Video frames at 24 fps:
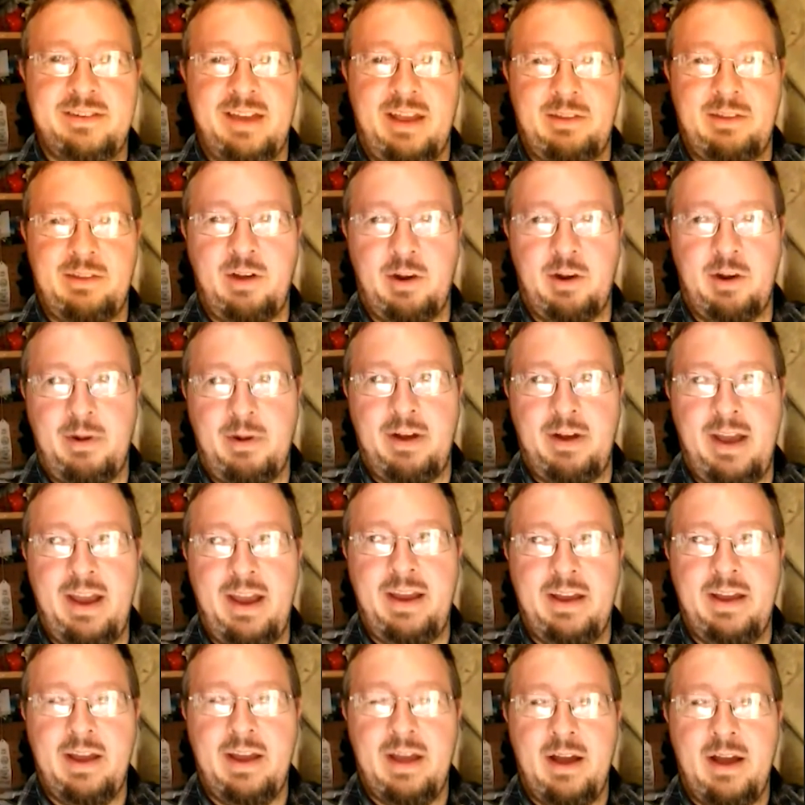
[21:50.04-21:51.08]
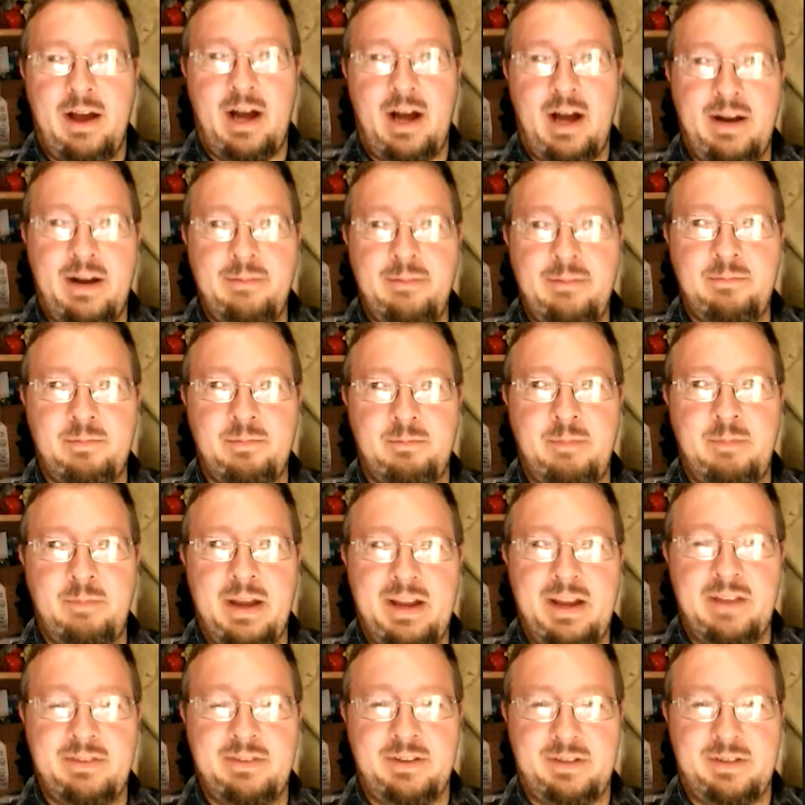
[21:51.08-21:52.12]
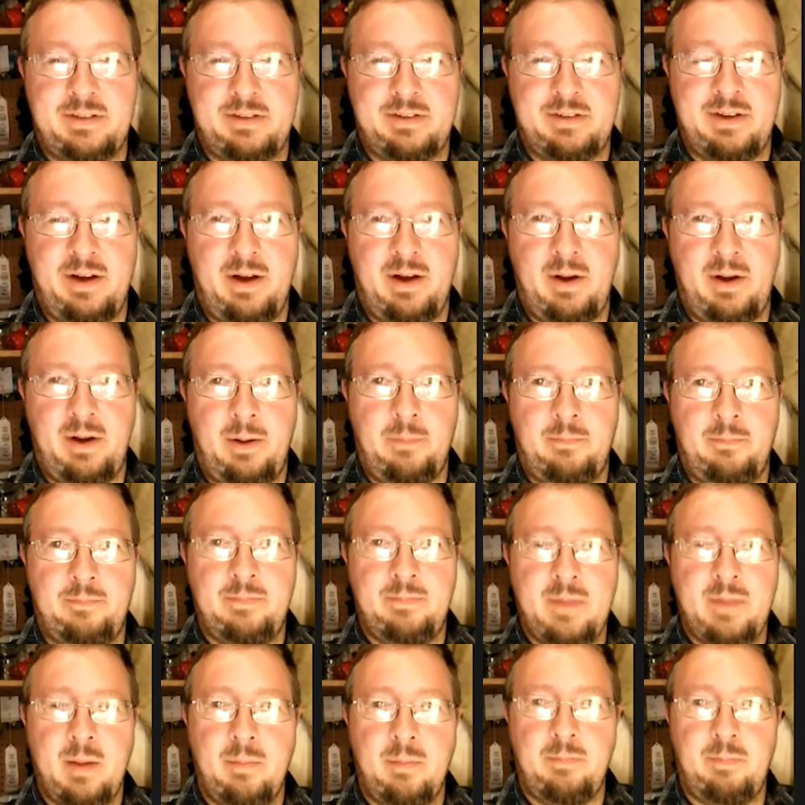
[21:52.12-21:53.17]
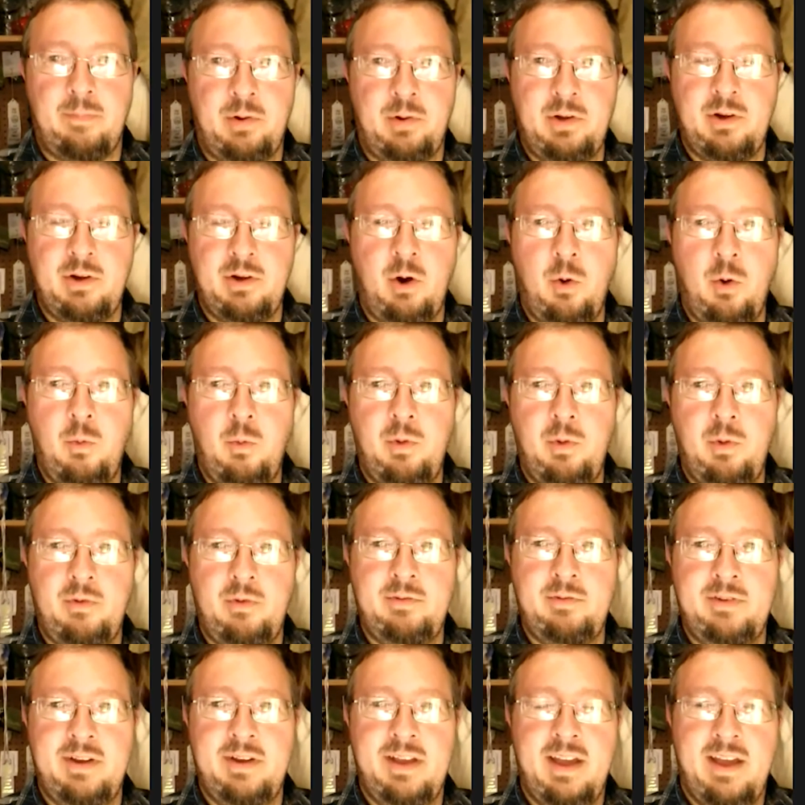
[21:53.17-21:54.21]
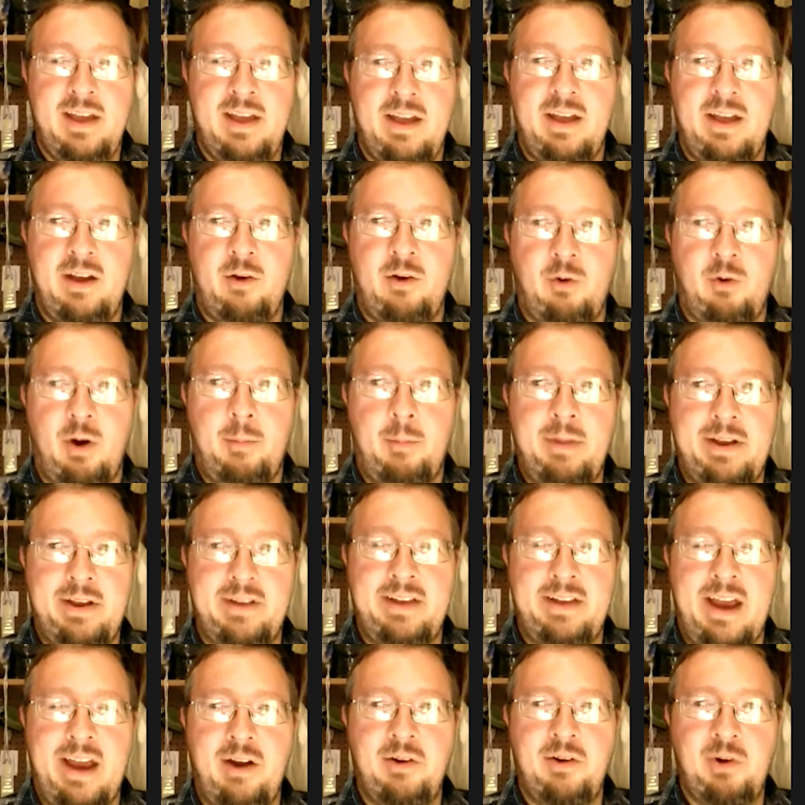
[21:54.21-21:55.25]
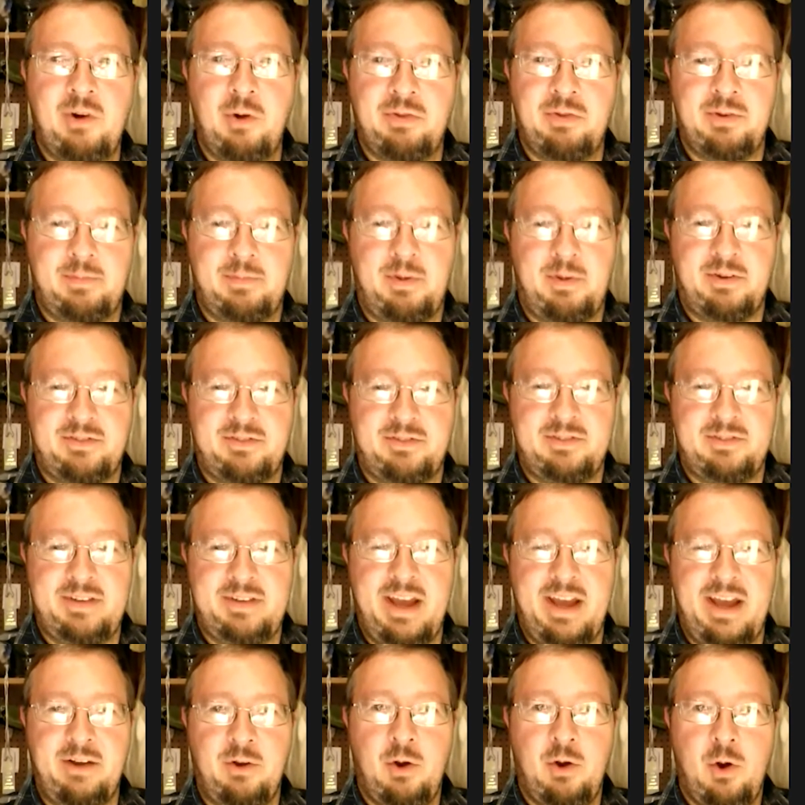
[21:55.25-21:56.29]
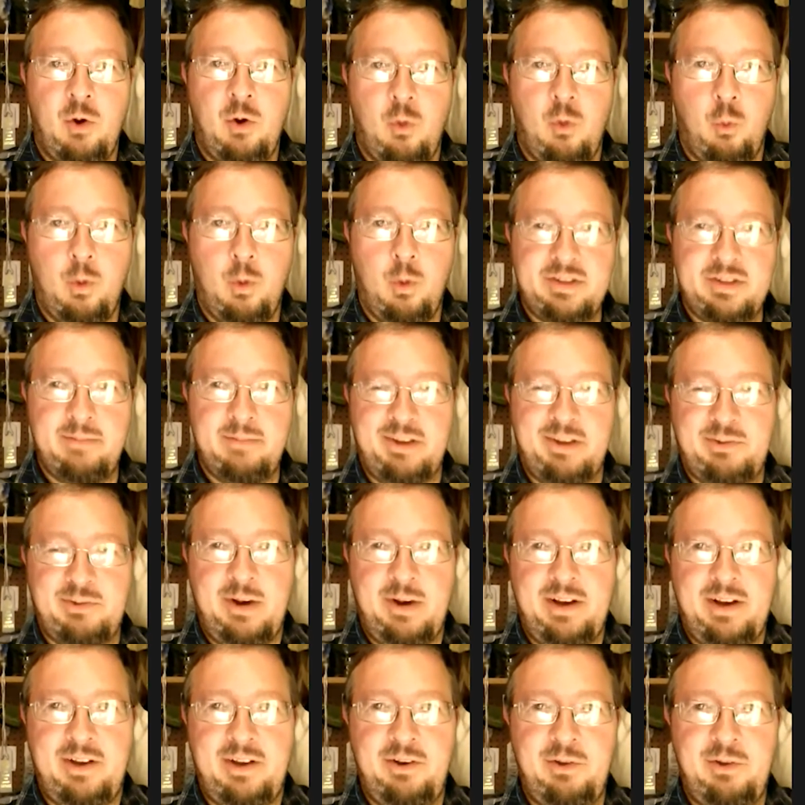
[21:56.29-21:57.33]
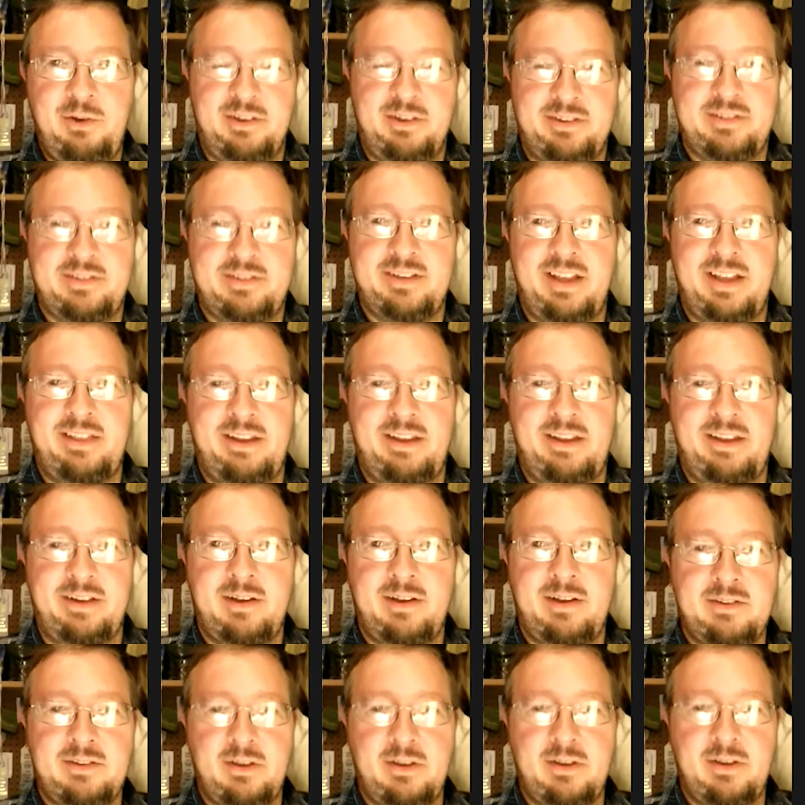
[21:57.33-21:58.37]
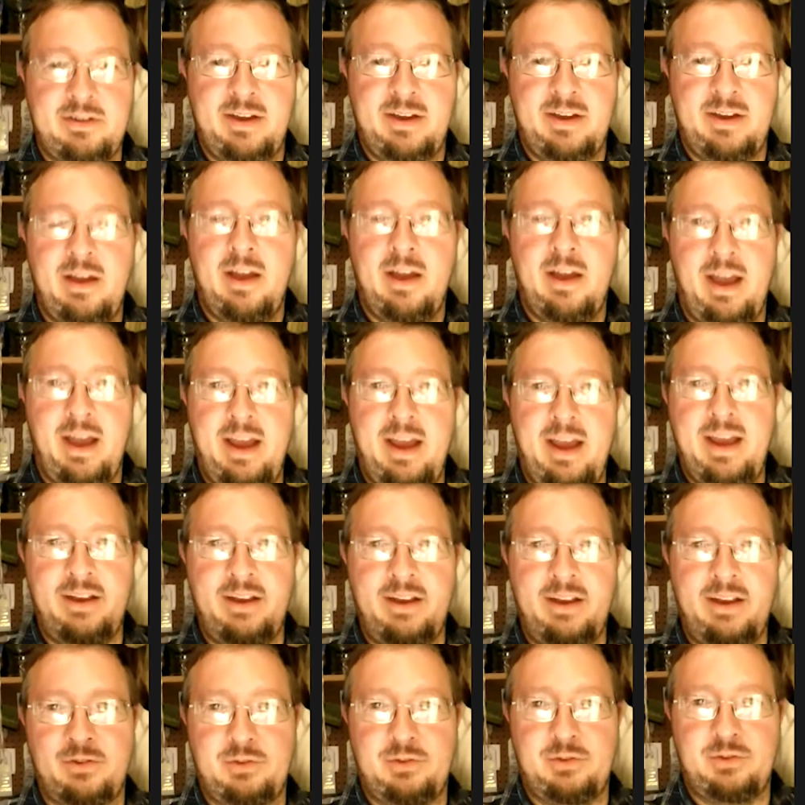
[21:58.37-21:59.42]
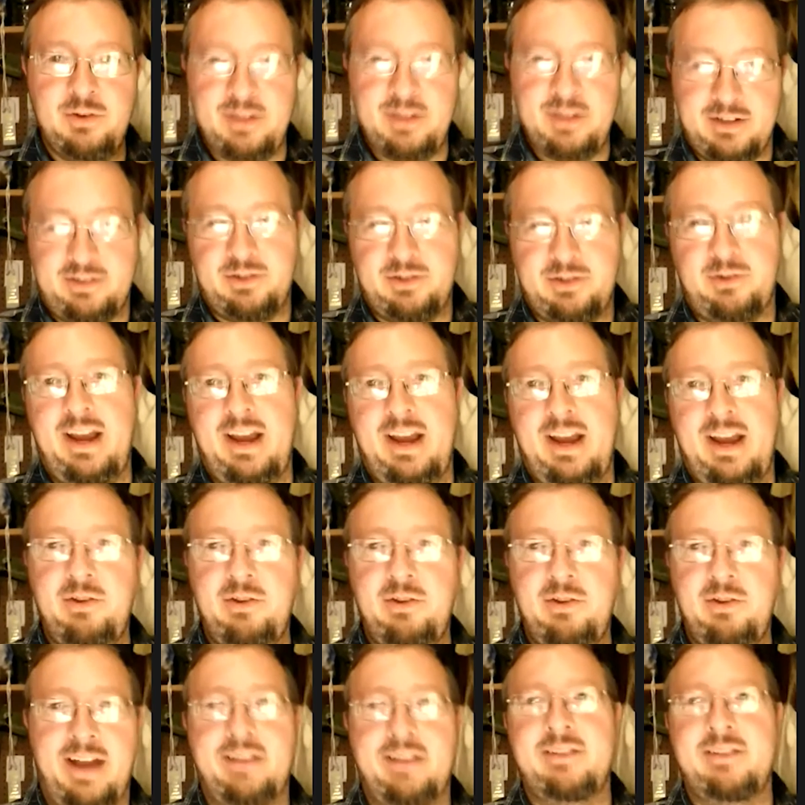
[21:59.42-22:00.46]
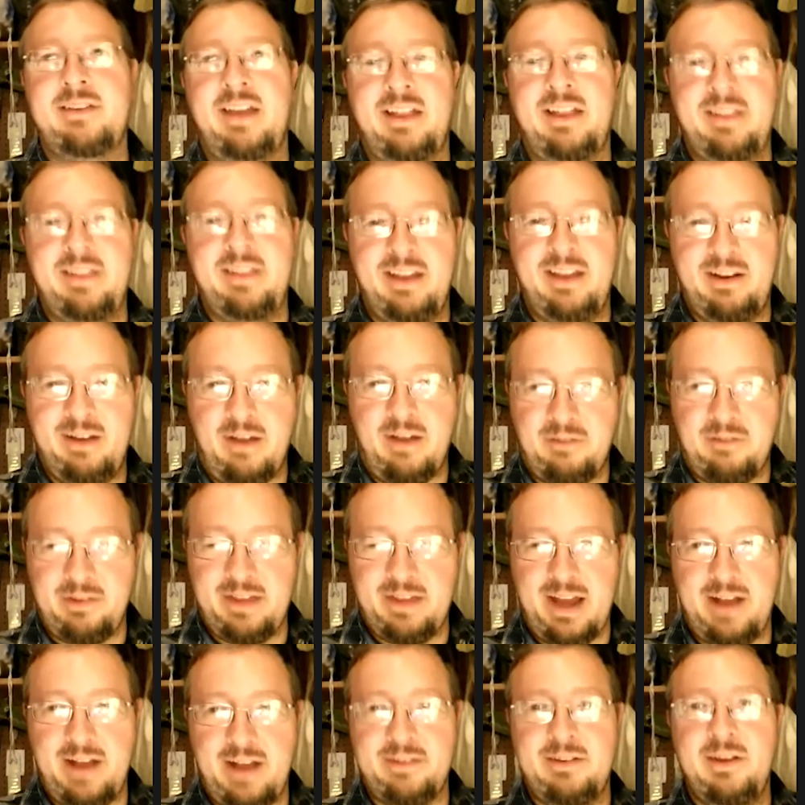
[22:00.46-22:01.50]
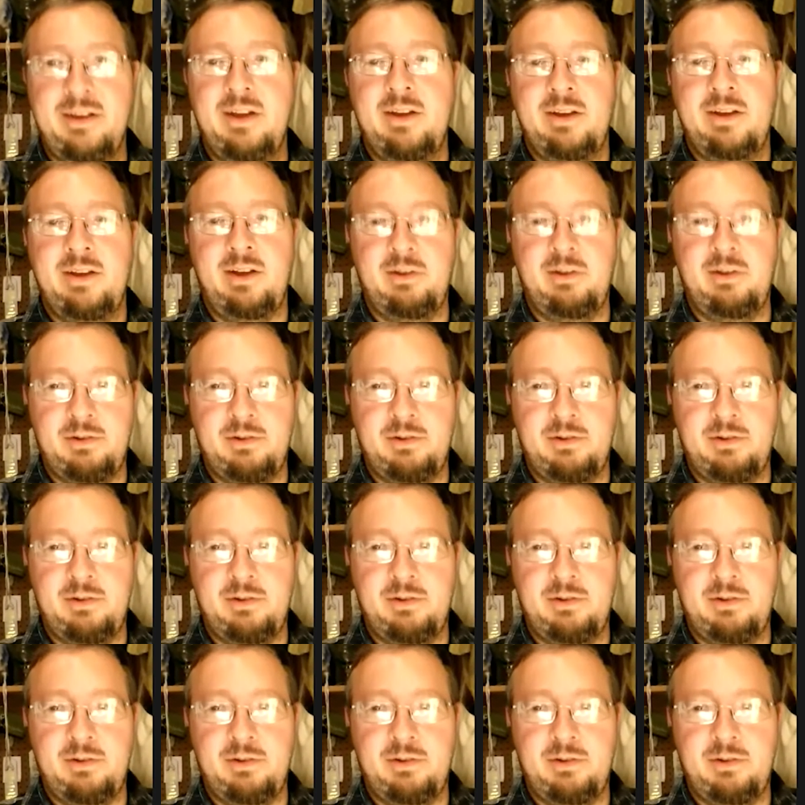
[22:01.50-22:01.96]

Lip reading: talk about, hey, I'm making this bullet hole wound, or I'm making an arrow go through the person's head. What's the best way to do this? And they'll say, hey, do this, or hey, do that, and then after that, you